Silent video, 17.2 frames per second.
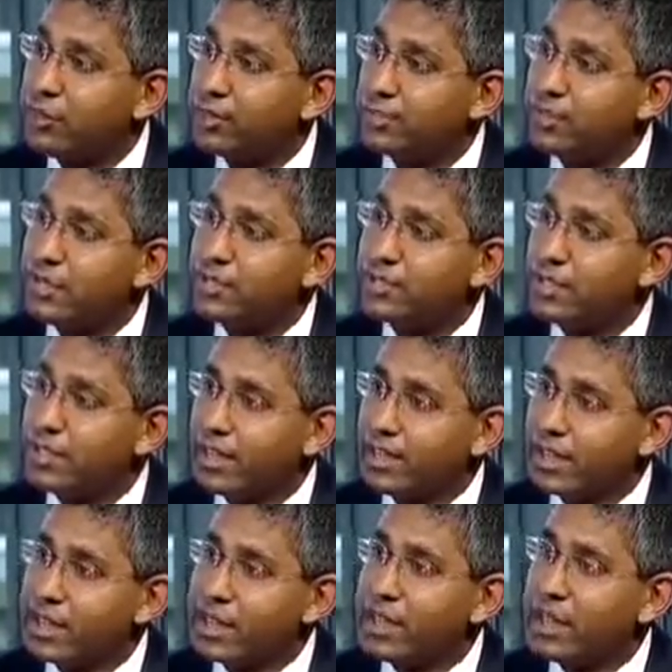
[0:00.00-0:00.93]
which means that
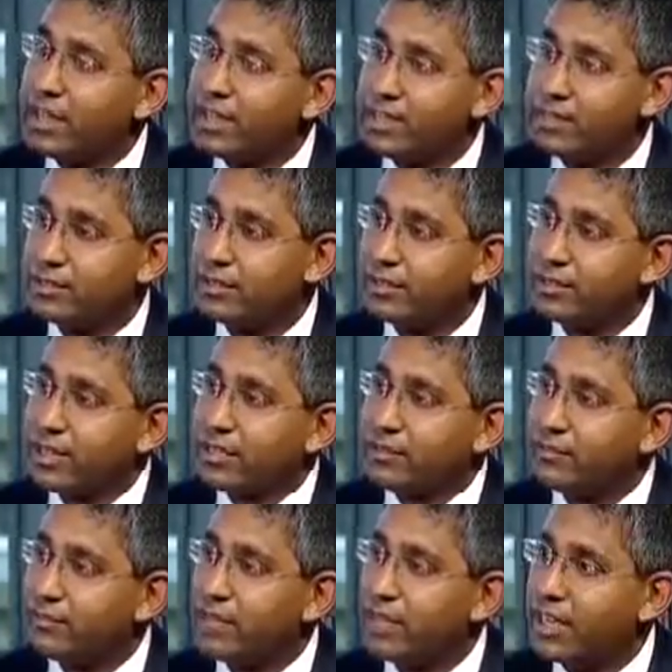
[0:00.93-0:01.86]
they get a
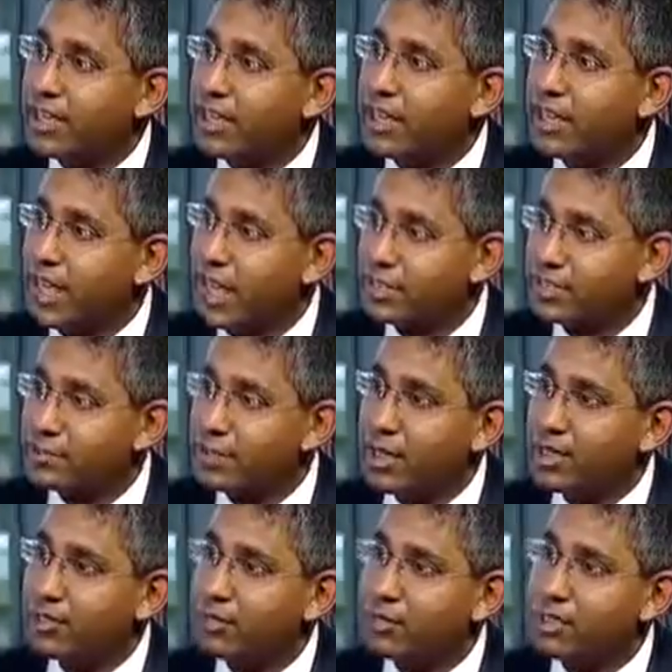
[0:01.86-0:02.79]
set fee as
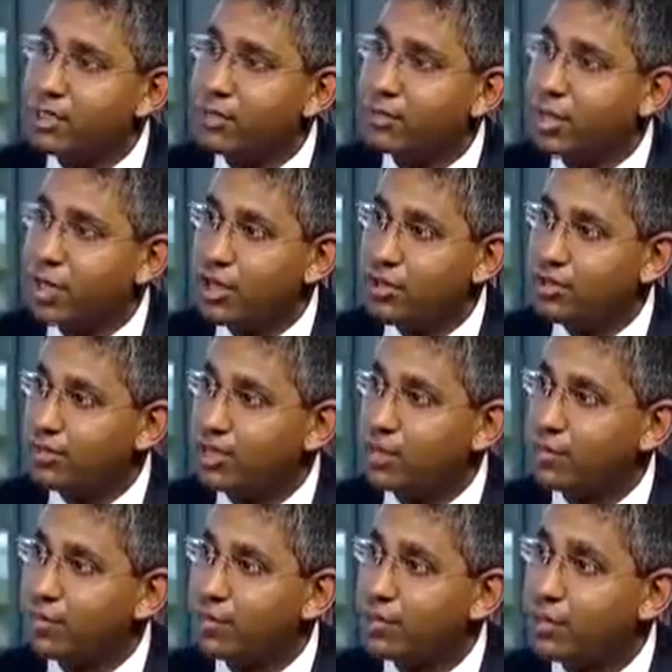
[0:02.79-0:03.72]
opposed to
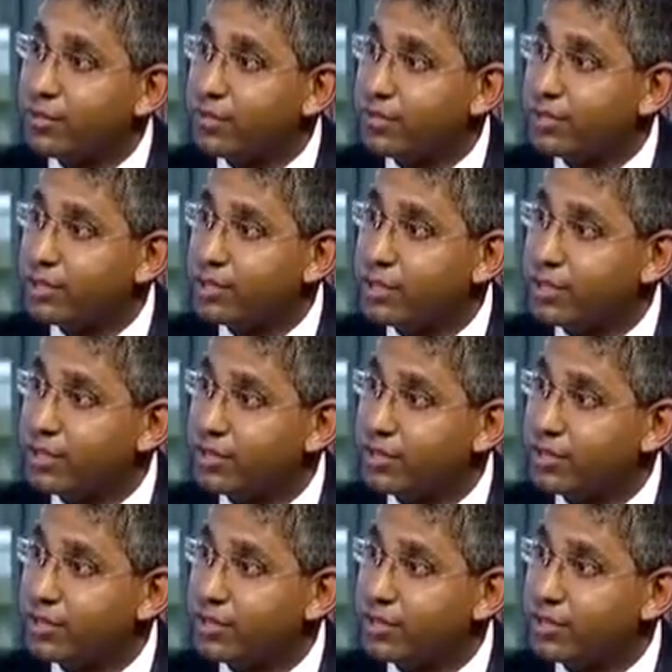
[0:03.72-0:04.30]
ownership of the